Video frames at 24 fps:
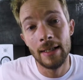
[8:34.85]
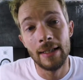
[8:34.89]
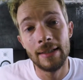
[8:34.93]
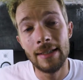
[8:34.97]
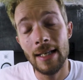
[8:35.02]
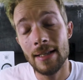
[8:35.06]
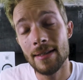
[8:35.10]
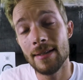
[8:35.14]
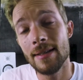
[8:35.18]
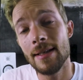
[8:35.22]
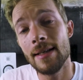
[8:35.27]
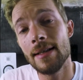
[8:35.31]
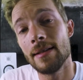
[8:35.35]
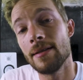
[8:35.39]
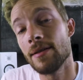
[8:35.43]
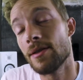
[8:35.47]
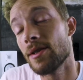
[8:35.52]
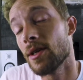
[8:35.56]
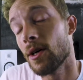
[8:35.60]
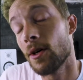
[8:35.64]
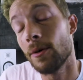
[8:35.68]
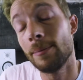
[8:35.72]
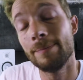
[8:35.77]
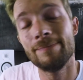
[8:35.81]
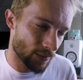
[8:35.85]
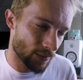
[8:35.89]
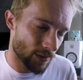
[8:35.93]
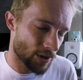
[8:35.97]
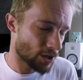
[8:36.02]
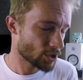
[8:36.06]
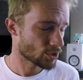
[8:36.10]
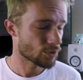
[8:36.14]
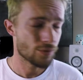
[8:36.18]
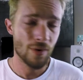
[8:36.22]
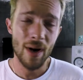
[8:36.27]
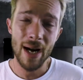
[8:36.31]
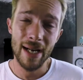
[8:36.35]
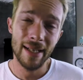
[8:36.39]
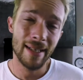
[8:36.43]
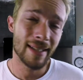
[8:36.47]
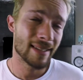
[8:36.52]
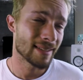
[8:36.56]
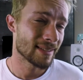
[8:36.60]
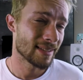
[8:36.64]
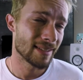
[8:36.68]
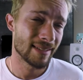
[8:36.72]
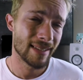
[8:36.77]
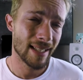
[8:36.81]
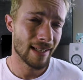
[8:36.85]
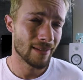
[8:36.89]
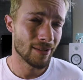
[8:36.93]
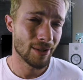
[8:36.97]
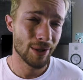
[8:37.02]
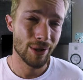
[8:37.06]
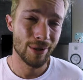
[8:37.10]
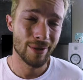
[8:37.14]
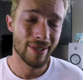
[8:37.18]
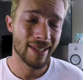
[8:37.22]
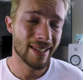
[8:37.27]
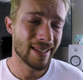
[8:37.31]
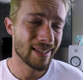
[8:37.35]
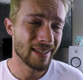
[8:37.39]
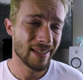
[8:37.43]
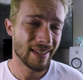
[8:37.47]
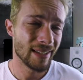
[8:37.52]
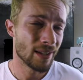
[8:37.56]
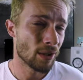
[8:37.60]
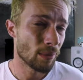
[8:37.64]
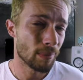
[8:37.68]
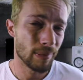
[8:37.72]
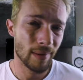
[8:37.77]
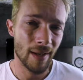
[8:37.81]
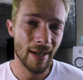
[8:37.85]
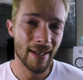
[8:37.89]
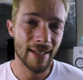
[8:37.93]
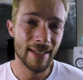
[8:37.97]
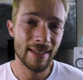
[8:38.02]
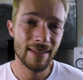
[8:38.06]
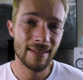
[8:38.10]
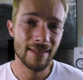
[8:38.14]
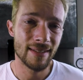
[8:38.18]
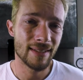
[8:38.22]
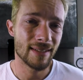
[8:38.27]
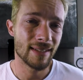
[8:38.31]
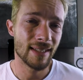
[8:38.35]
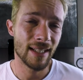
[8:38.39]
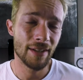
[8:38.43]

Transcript: And that's it. So try not to download illegal plugins.